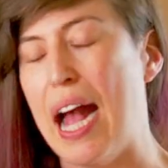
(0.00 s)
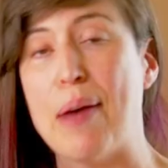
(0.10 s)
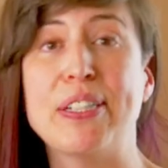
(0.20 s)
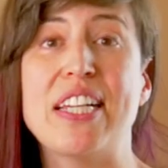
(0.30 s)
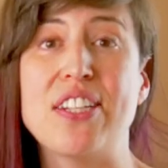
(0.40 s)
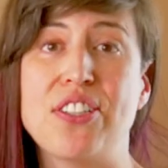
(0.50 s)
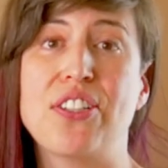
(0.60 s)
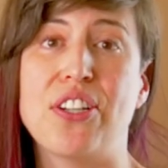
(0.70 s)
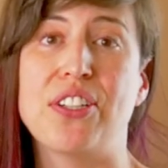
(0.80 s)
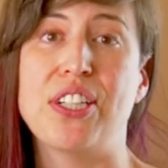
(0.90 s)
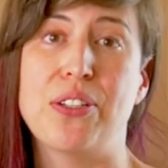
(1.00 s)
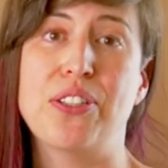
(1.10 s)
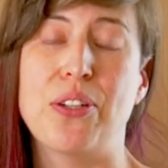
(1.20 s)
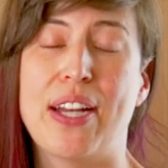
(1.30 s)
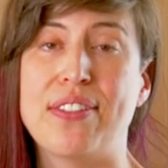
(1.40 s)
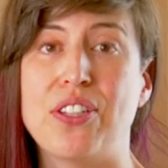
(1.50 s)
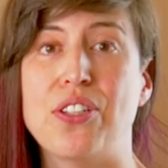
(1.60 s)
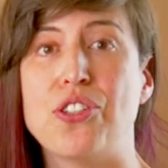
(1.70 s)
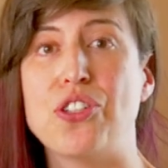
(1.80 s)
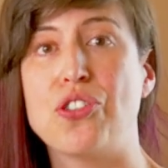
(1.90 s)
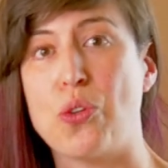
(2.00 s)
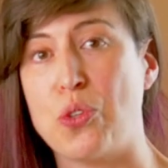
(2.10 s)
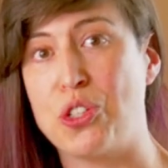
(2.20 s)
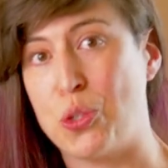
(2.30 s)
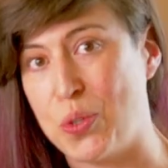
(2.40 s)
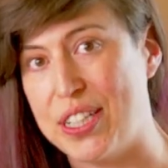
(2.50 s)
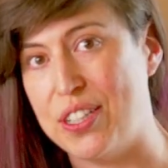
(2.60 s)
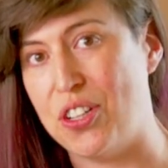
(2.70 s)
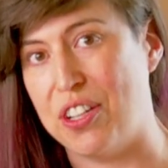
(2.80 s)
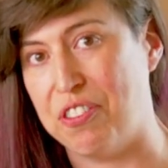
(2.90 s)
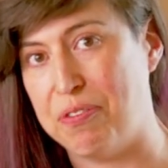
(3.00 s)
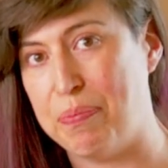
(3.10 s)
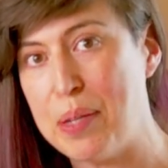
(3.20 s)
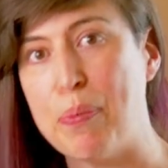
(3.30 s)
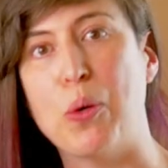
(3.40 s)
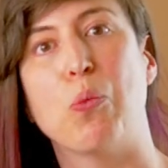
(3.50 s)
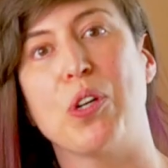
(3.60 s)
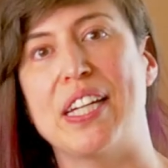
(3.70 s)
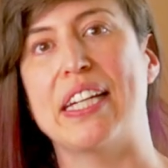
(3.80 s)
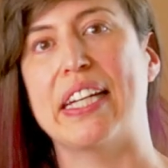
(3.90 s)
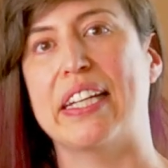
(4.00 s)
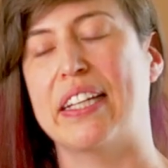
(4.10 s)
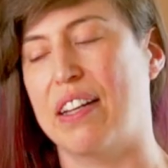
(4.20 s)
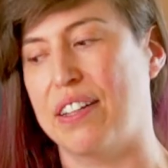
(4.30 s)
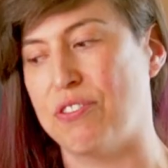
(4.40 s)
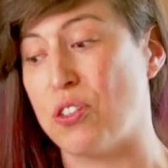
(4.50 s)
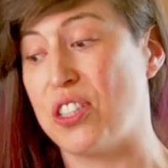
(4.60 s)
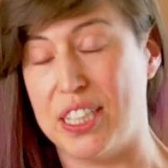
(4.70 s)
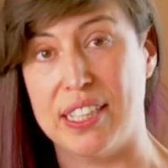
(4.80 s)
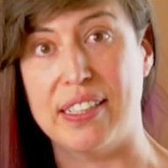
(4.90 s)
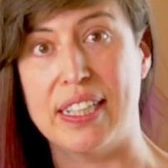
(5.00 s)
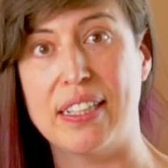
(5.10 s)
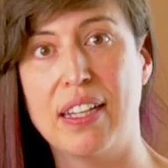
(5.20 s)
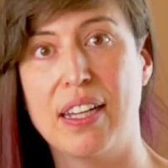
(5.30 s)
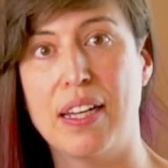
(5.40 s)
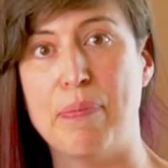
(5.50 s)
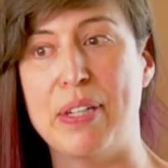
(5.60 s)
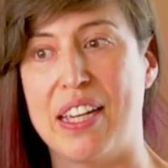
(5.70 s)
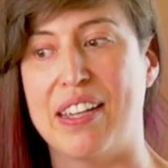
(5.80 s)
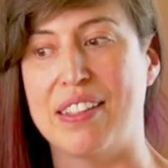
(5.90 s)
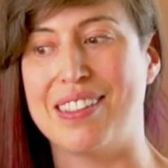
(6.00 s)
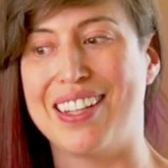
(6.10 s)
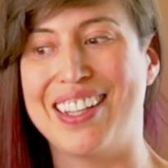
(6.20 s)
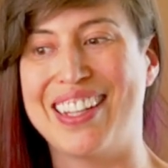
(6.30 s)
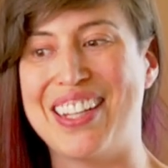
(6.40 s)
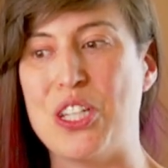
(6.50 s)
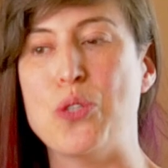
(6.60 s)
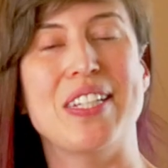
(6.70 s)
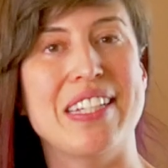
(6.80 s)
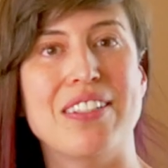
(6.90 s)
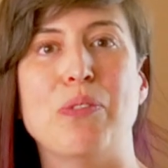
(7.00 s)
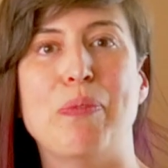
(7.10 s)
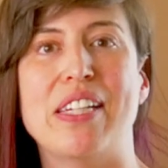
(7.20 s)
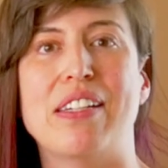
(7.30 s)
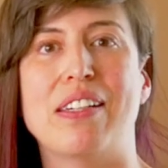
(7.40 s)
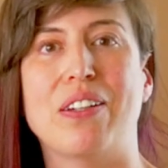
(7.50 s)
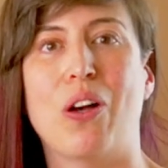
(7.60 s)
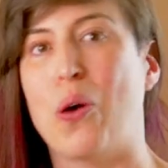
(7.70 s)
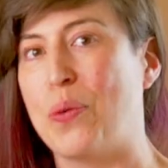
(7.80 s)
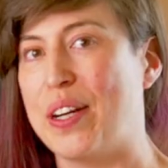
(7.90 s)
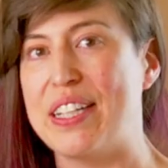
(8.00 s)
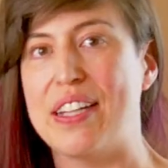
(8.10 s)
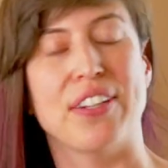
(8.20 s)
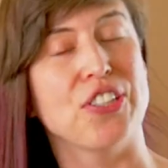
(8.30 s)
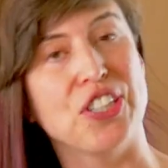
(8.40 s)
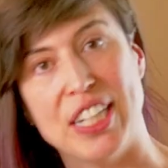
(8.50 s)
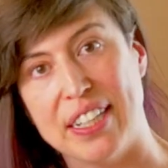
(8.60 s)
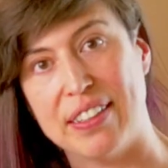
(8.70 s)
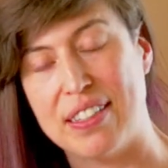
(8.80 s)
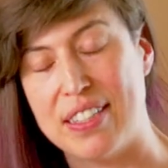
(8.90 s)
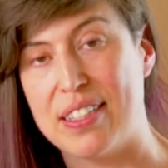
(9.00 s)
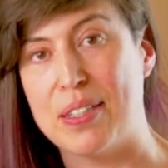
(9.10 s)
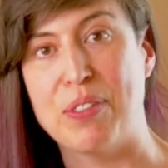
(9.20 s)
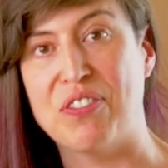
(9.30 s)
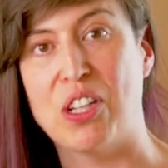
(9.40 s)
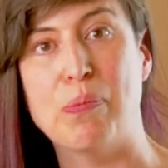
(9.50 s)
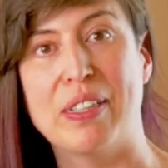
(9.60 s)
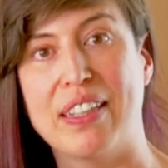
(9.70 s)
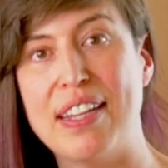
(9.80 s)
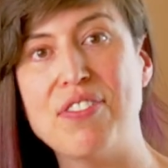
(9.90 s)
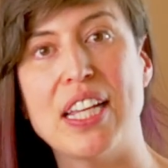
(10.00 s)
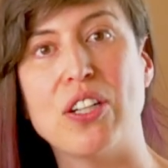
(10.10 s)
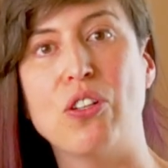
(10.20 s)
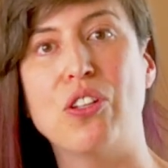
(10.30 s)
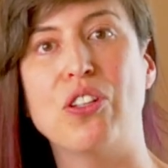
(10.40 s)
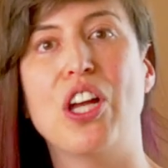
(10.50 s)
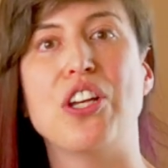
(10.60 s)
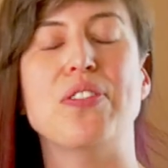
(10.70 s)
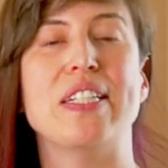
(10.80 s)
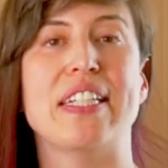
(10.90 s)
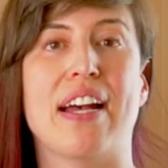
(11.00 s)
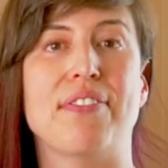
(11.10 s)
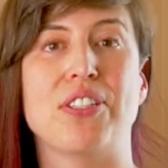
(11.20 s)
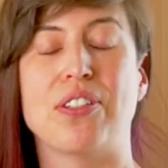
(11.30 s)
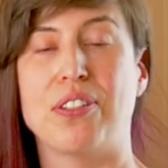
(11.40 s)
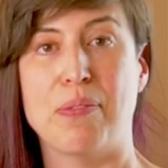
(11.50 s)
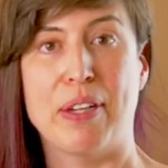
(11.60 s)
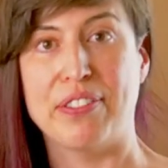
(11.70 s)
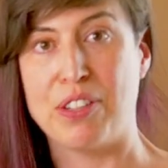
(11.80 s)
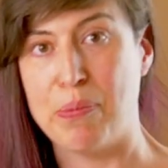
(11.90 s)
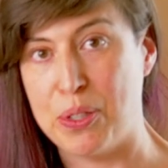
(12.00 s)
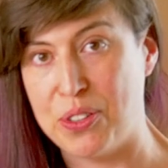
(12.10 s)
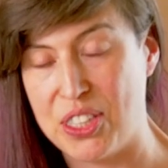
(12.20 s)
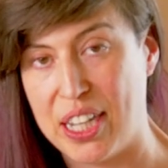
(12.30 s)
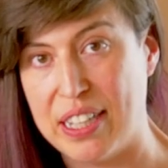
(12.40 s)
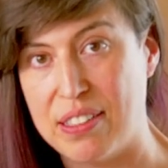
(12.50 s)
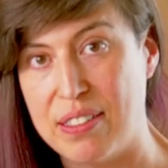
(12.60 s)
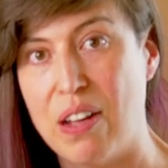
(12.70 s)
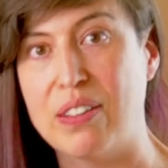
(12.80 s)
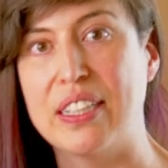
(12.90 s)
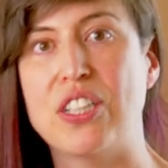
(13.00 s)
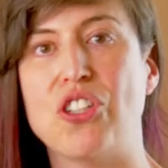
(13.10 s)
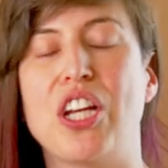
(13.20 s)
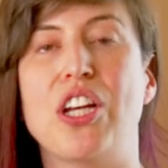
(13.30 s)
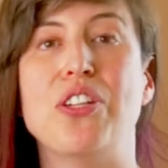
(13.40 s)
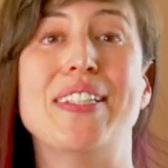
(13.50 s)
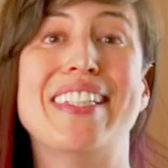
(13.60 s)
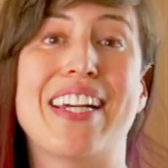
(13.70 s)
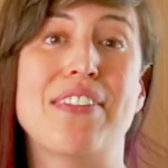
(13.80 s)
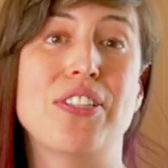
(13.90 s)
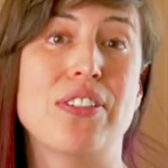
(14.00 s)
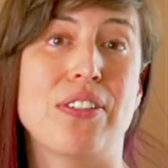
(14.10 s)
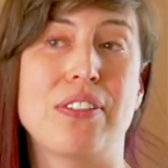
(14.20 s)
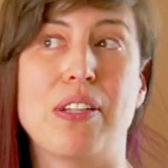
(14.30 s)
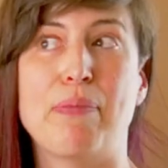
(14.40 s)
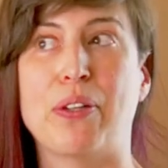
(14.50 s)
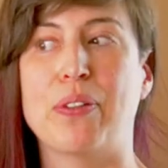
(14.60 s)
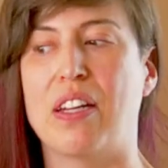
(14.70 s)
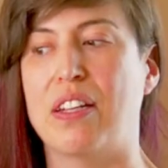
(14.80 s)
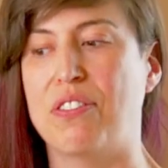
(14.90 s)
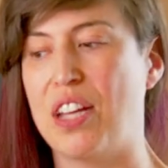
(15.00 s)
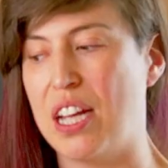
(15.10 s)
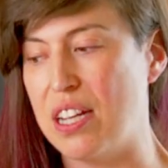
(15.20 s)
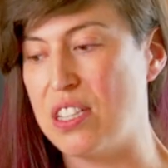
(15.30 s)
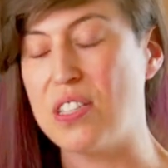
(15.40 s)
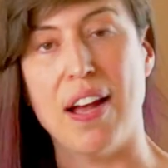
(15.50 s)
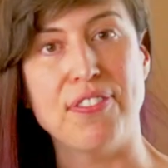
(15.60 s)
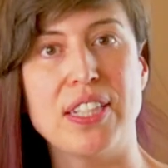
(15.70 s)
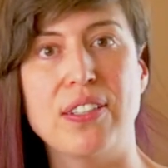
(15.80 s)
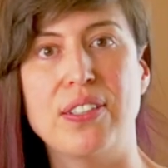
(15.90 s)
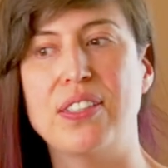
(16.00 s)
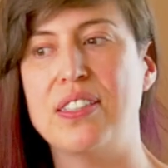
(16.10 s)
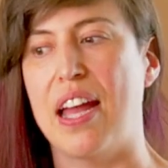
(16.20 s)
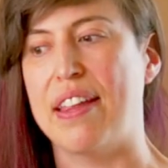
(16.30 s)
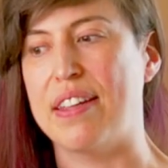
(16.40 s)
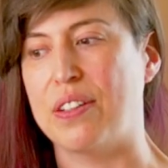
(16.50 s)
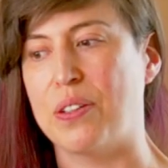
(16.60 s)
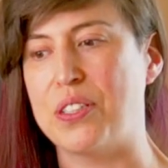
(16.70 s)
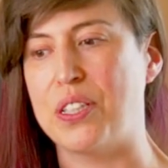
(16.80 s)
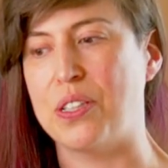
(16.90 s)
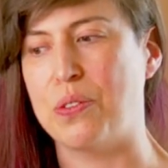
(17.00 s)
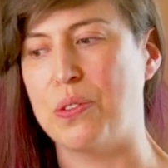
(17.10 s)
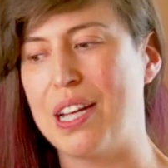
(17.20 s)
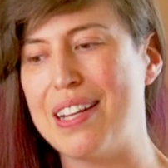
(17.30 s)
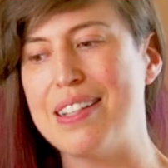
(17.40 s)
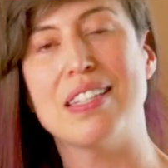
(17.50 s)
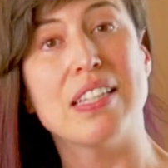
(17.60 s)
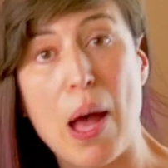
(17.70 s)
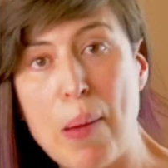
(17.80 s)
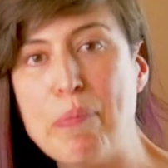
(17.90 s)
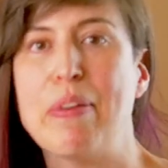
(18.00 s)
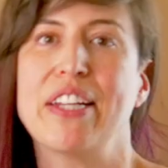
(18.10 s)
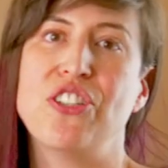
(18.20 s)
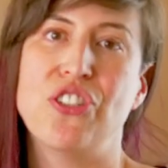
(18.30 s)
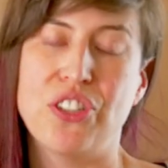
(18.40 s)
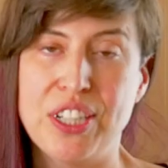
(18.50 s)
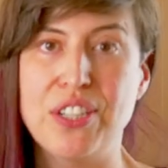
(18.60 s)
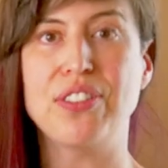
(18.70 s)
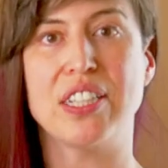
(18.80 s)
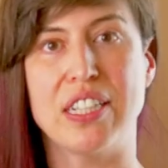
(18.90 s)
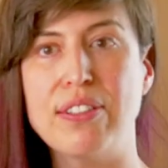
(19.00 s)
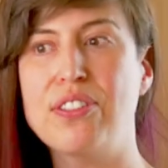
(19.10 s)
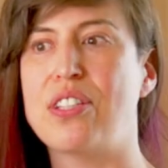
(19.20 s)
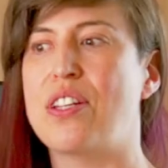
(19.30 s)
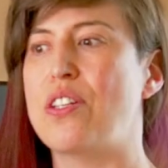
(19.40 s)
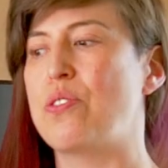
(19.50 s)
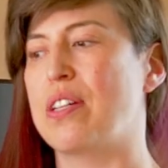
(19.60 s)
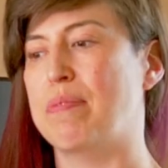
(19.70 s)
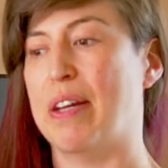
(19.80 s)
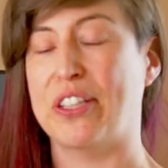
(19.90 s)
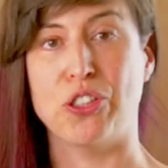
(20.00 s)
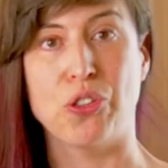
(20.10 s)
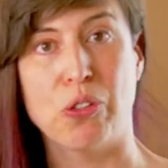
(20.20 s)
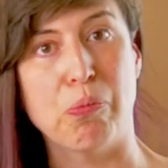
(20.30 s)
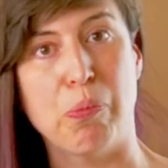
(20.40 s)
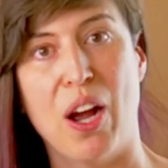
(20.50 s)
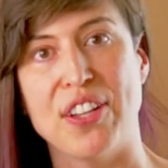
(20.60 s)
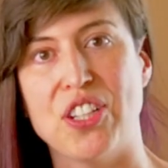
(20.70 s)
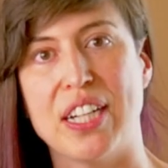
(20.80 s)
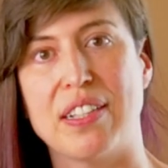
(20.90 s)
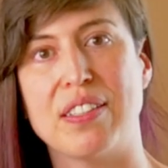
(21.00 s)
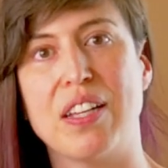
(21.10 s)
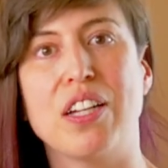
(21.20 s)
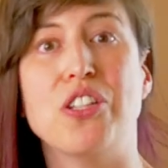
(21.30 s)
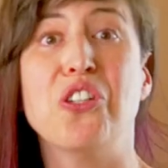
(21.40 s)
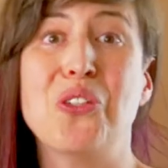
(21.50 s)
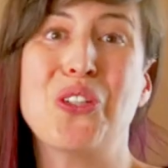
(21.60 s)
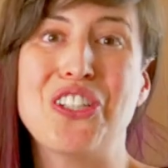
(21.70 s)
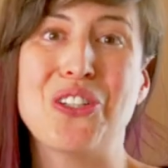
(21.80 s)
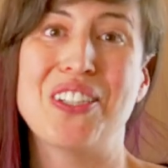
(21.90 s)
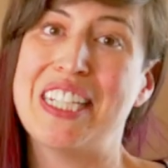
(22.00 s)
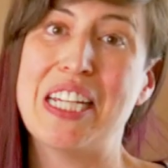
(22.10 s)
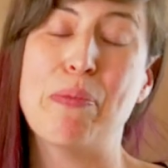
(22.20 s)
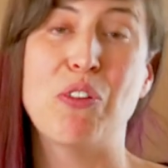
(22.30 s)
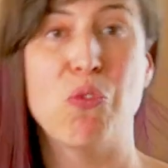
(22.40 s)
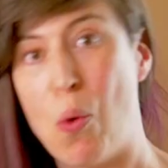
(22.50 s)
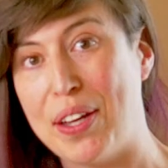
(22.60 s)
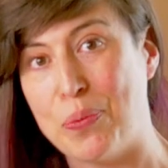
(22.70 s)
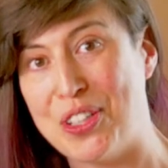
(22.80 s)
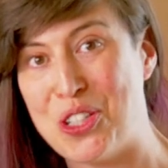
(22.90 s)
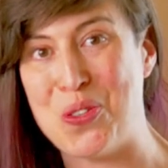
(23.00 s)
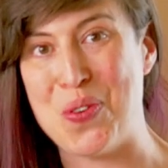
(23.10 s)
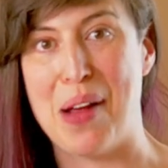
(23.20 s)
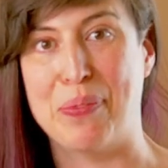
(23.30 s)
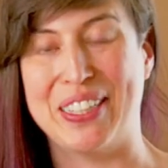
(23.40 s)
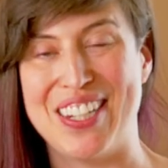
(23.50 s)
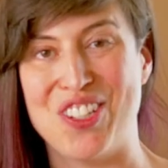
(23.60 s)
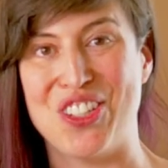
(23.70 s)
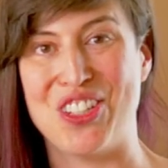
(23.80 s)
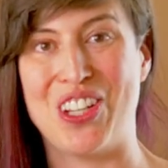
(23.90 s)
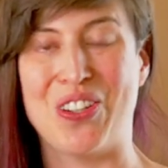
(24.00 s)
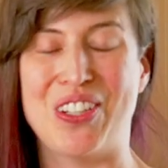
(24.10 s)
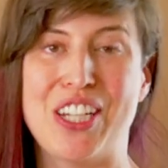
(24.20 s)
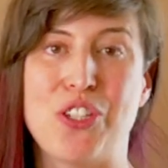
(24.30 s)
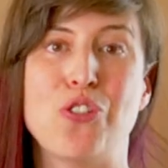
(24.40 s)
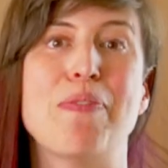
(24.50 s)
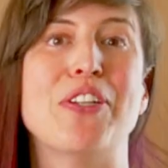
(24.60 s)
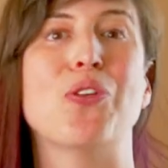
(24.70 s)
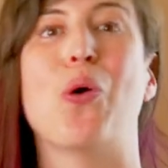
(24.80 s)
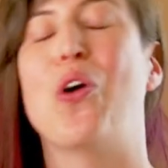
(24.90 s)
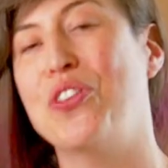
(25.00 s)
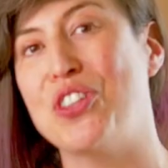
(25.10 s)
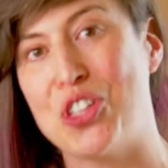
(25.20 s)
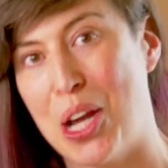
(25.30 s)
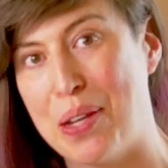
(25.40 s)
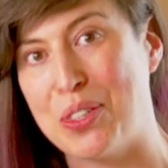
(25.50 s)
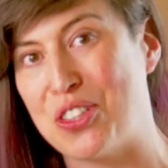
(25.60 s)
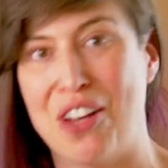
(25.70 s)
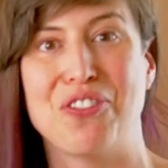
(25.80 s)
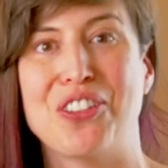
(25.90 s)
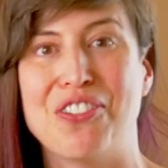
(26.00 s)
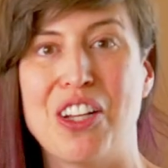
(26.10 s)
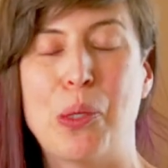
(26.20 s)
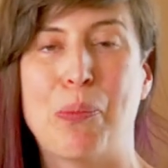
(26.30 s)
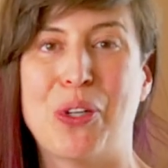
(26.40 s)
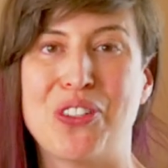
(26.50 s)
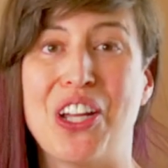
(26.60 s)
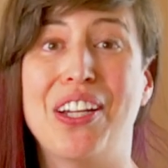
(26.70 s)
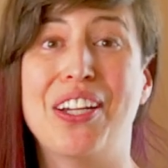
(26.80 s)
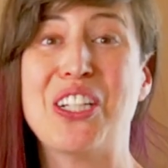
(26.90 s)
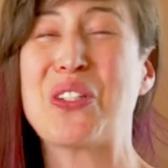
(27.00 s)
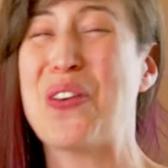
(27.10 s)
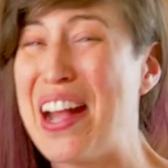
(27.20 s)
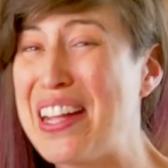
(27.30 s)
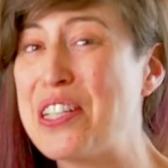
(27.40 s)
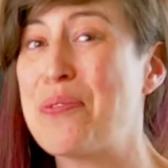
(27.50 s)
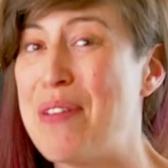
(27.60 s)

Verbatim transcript: Application security also has a huge so- shortage of people working in it, unfortunately, because you need to be already understanding the system development lifecycle. You need to have a certain amount of computer science knowledge. You need to have a certain amount of soft skills and then also some managerial skills so that you can manage your own projects. Usually you're a team of one when you do application security and you spend all of your time with software developers trying your